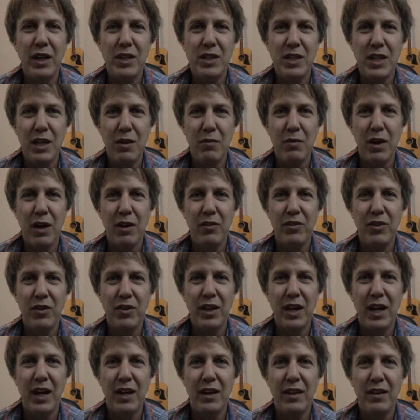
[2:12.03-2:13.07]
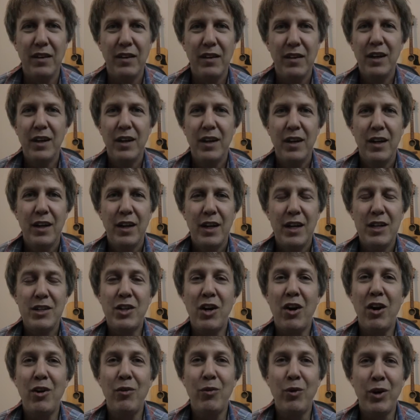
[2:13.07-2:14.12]
A team after that. His
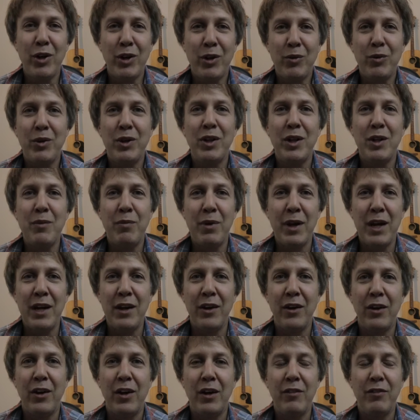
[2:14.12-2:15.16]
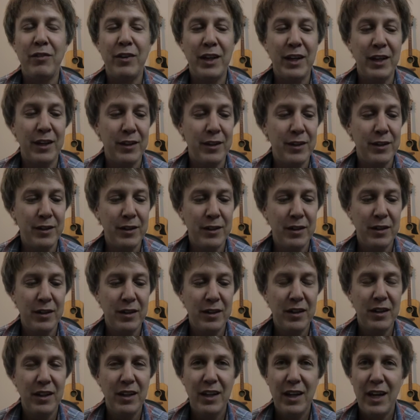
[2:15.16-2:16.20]
hard work really paid off,
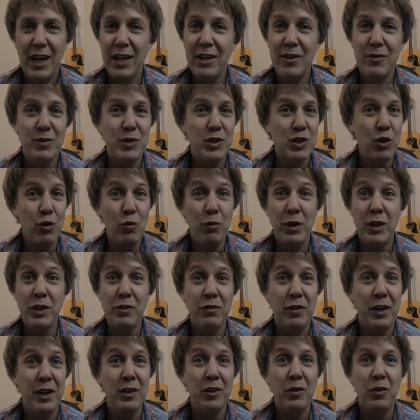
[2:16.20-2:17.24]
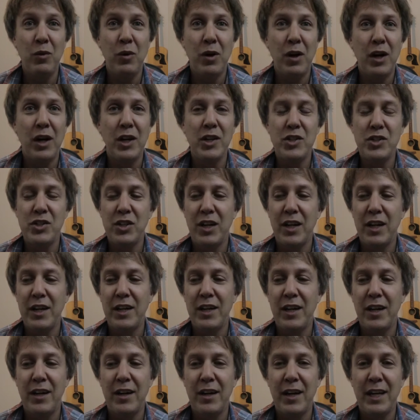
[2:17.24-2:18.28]
and it was so much fun to watch.
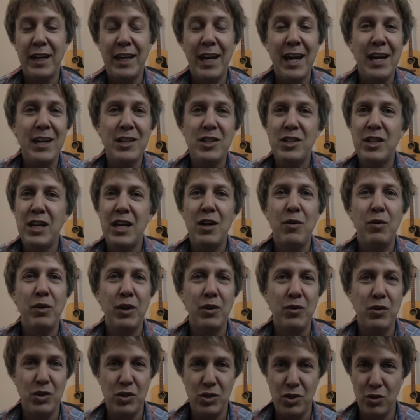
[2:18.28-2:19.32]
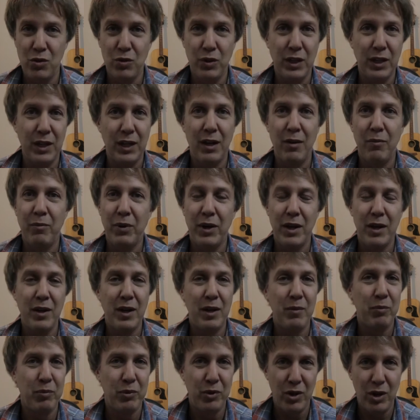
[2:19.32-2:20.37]
I can't say it without choking up.
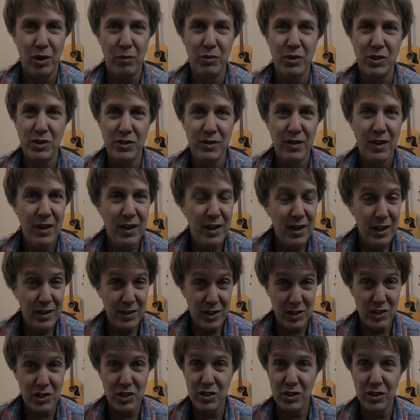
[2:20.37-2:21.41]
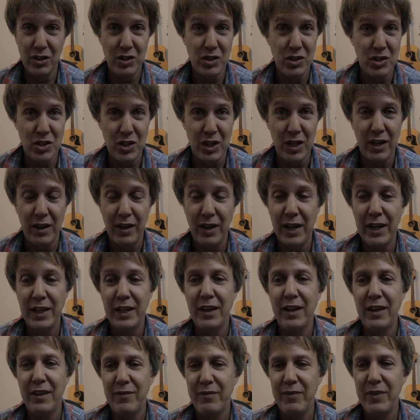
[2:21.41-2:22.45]
I promise this is legit.
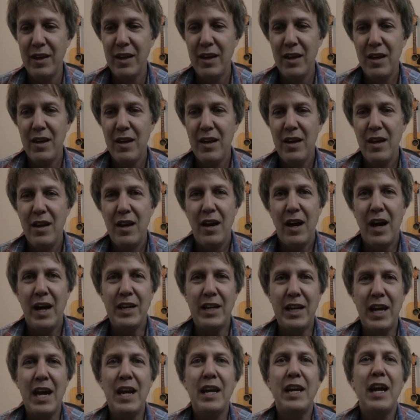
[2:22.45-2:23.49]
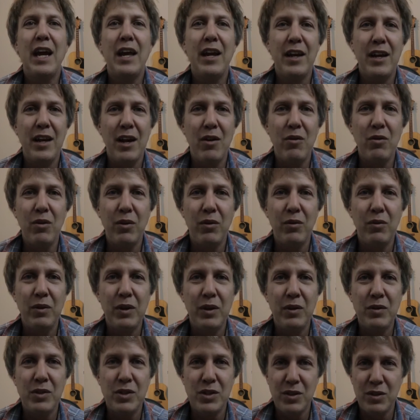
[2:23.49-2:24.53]
I can't get it out.
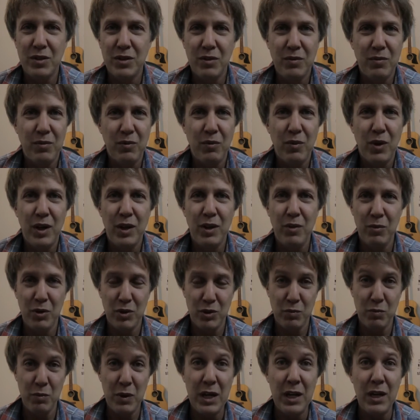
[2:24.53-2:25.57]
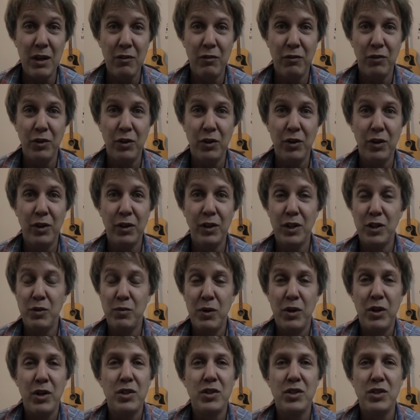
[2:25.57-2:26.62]
It's one of the most meaningful
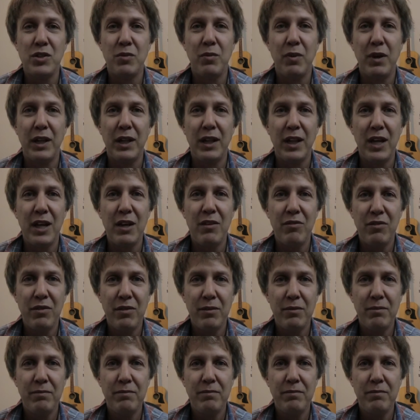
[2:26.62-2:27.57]
experiences of my life.